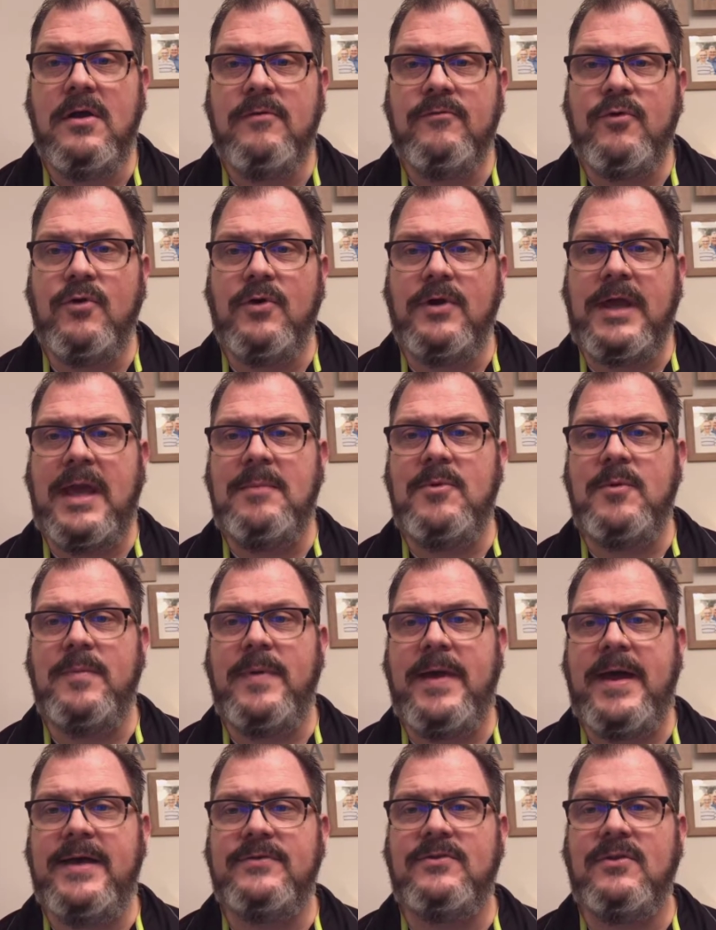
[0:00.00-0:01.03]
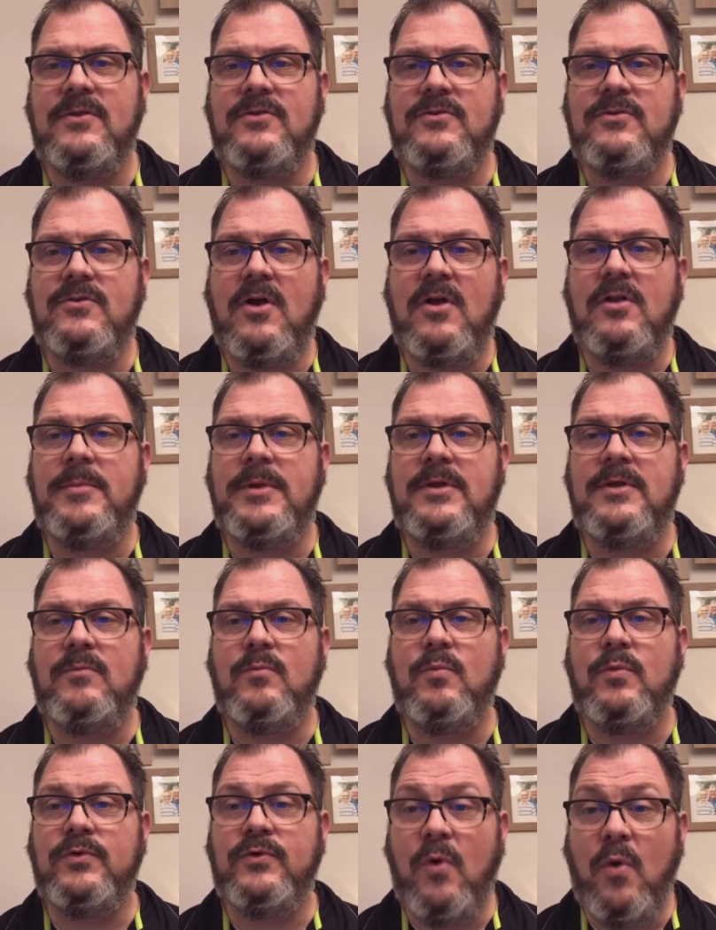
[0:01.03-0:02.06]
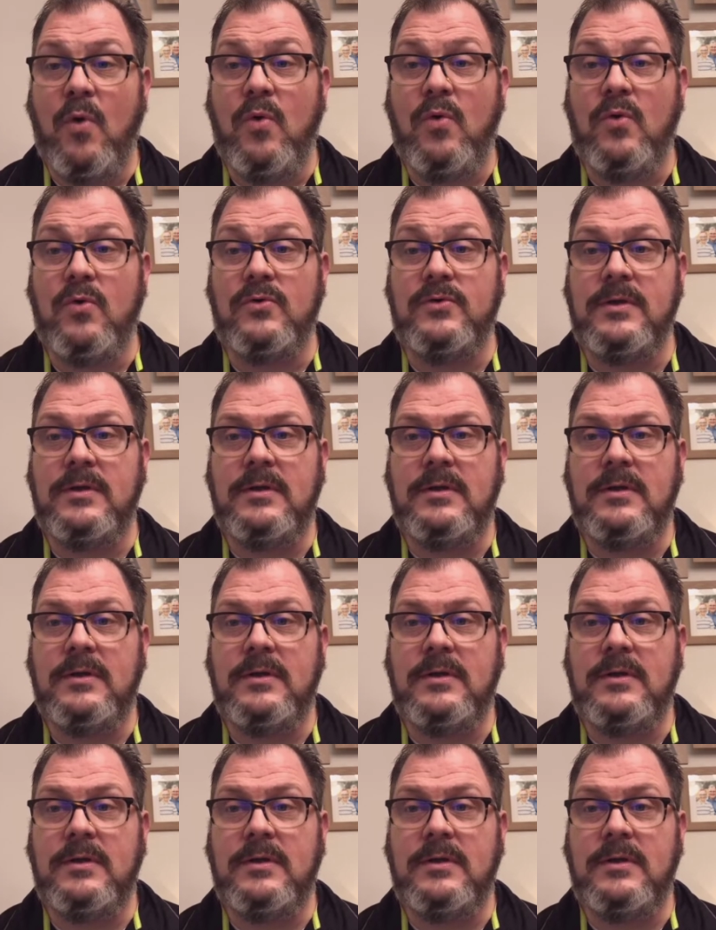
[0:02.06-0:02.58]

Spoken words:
For it came to pass that Solomon was old,